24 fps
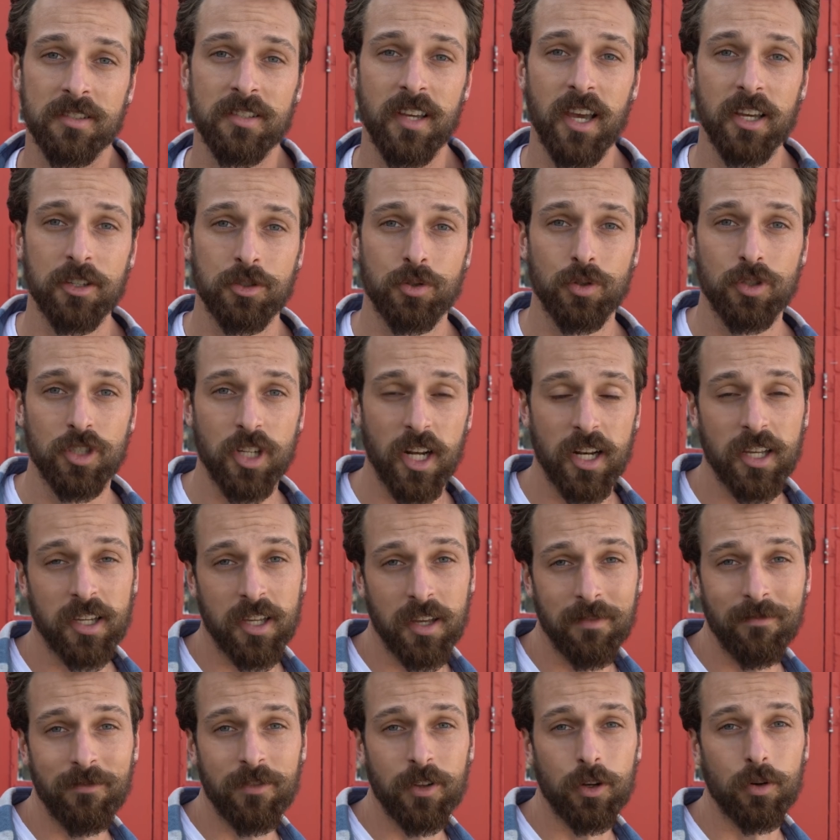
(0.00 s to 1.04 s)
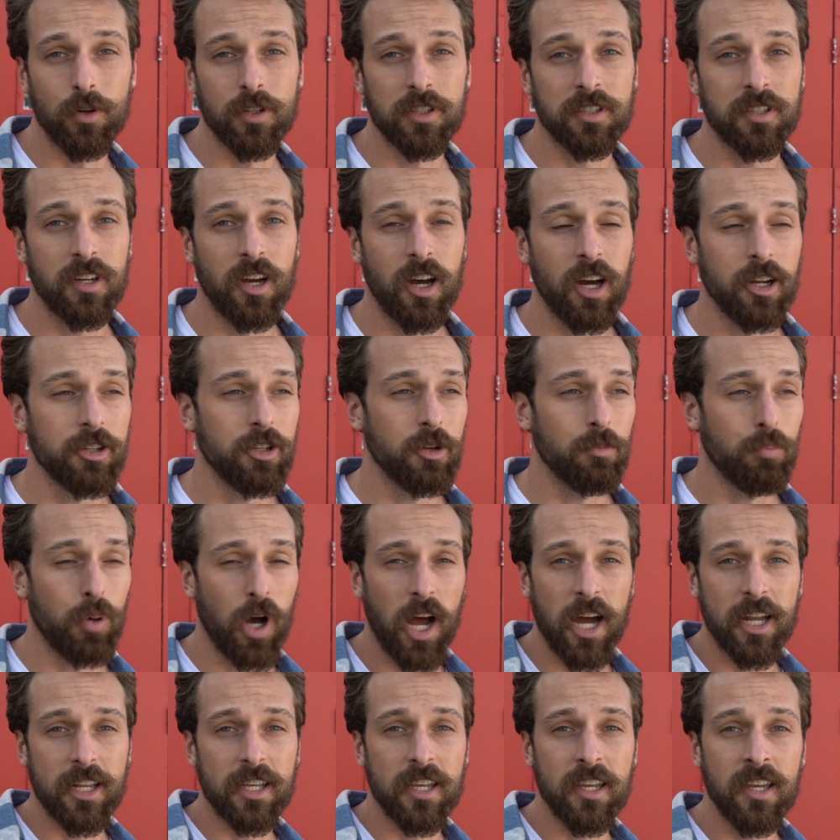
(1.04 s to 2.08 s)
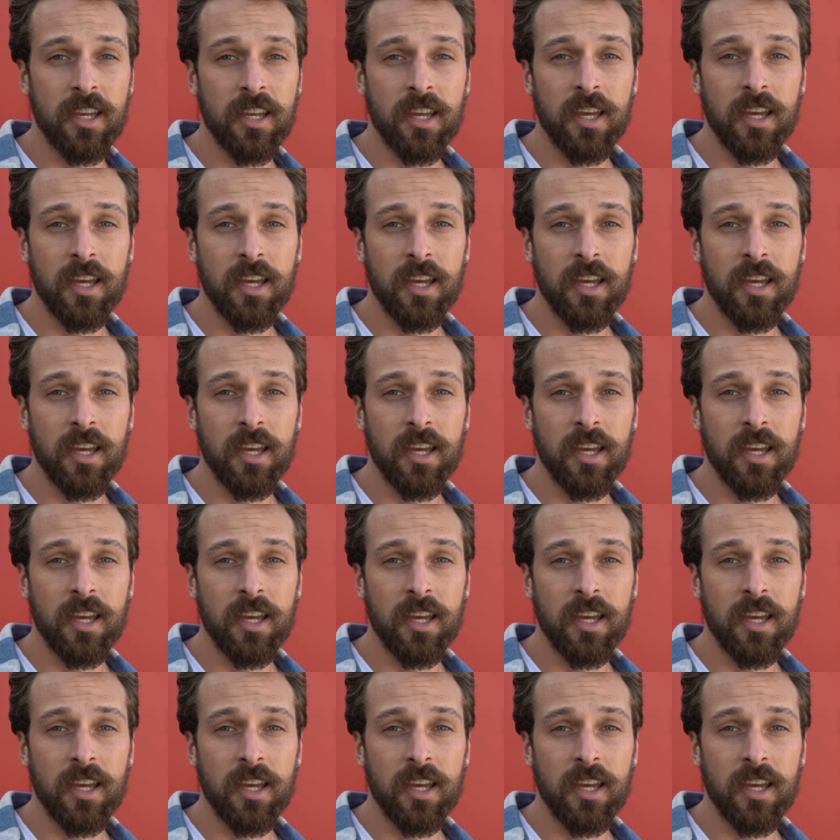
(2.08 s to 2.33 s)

this estrogenic influence on your body